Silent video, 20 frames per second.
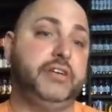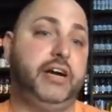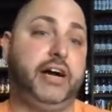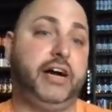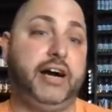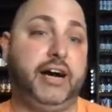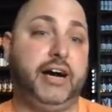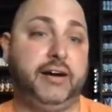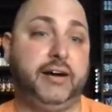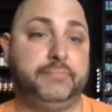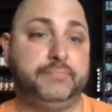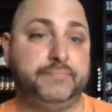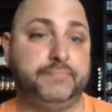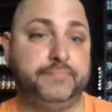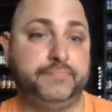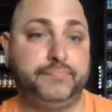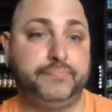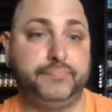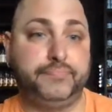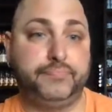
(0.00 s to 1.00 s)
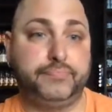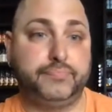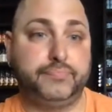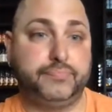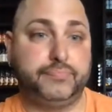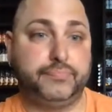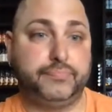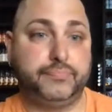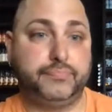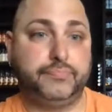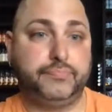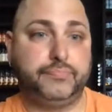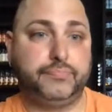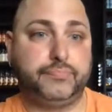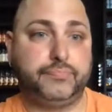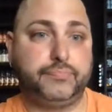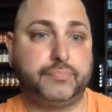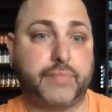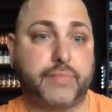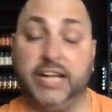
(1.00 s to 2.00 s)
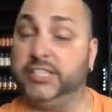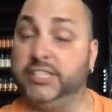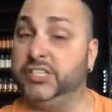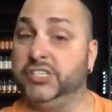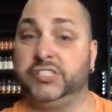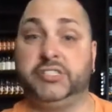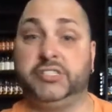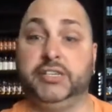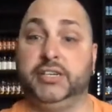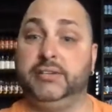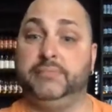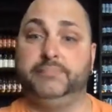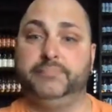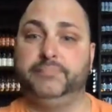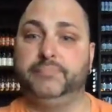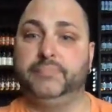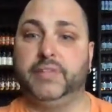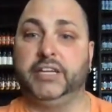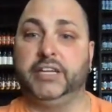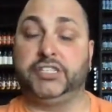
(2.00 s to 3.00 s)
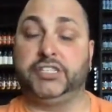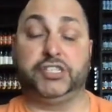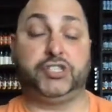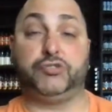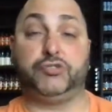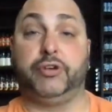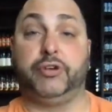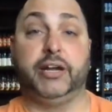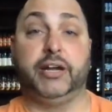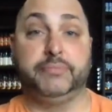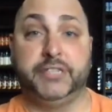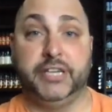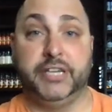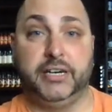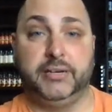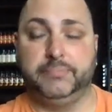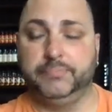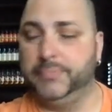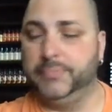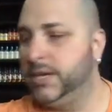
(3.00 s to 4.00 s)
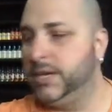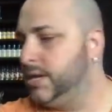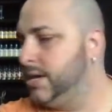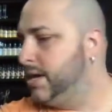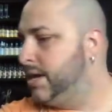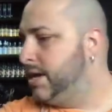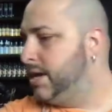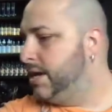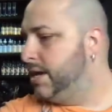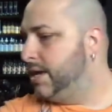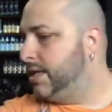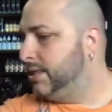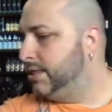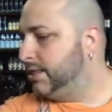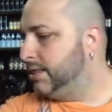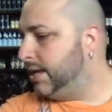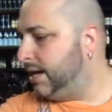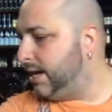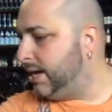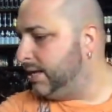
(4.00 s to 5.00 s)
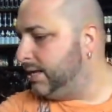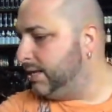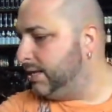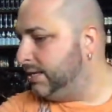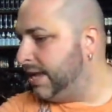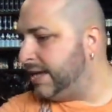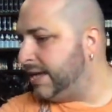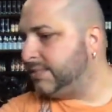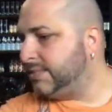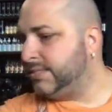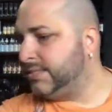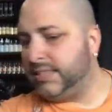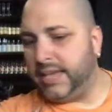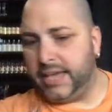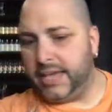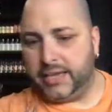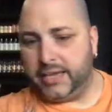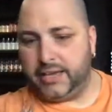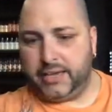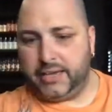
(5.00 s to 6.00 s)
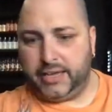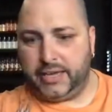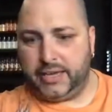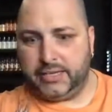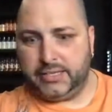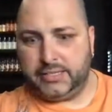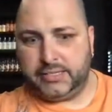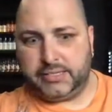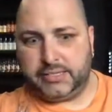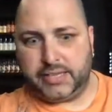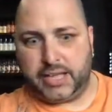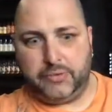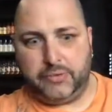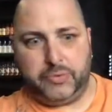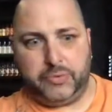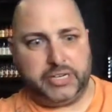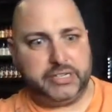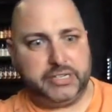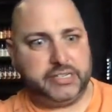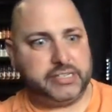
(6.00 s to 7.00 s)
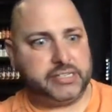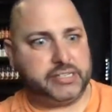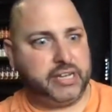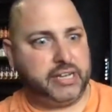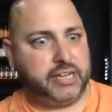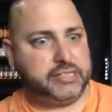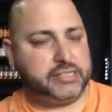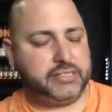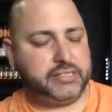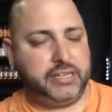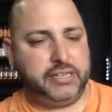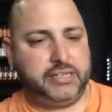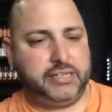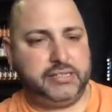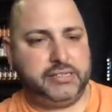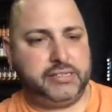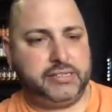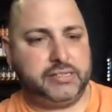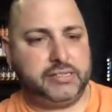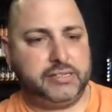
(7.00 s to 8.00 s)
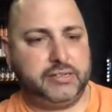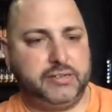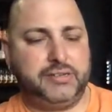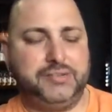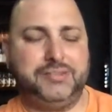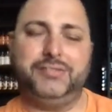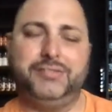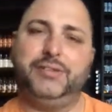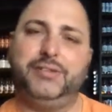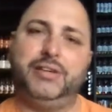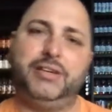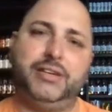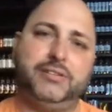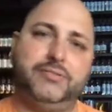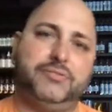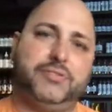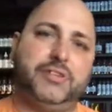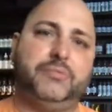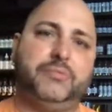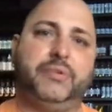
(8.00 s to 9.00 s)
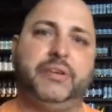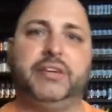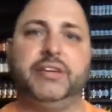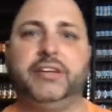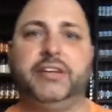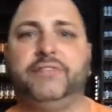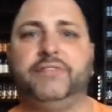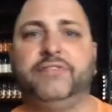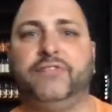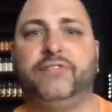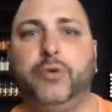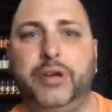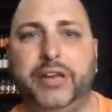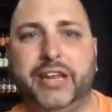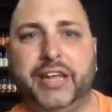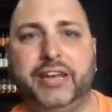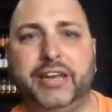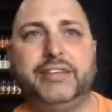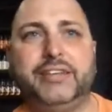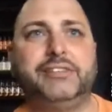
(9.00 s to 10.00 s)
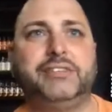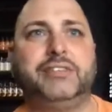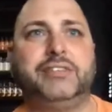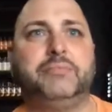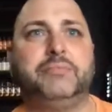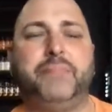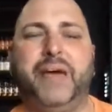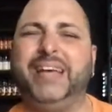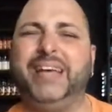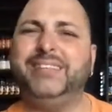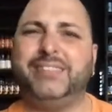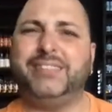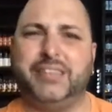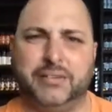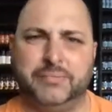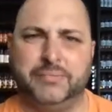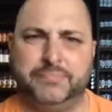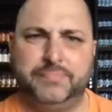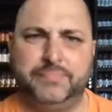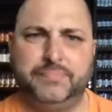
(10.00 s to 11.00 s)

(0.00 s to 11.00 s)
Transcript: Um, that's just dumb. It's just straight up dumb. Uh, next thing is I want to discuss is uh, I don't think we can avoid it is the Basium,